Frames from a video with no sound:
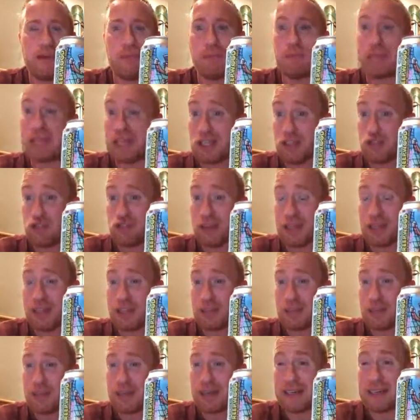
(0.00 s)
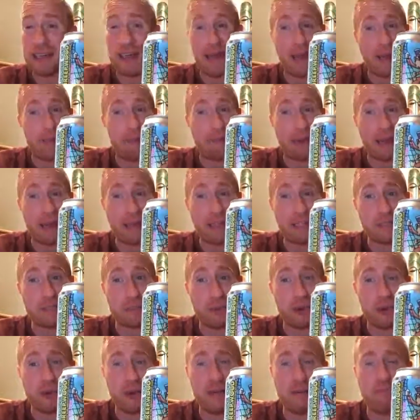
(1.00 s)
But that's Real Ale Britain and Blackie's
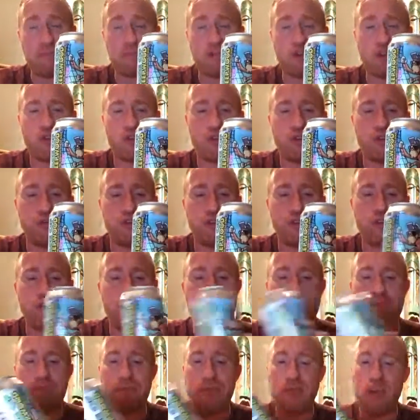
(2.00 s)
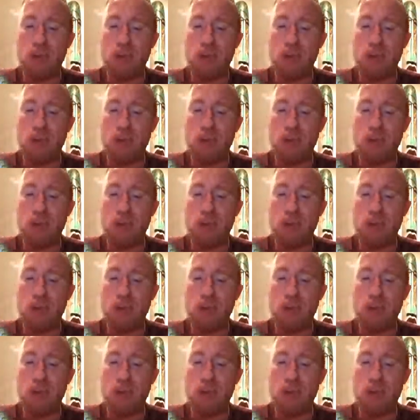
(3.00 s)
Brewery doing a review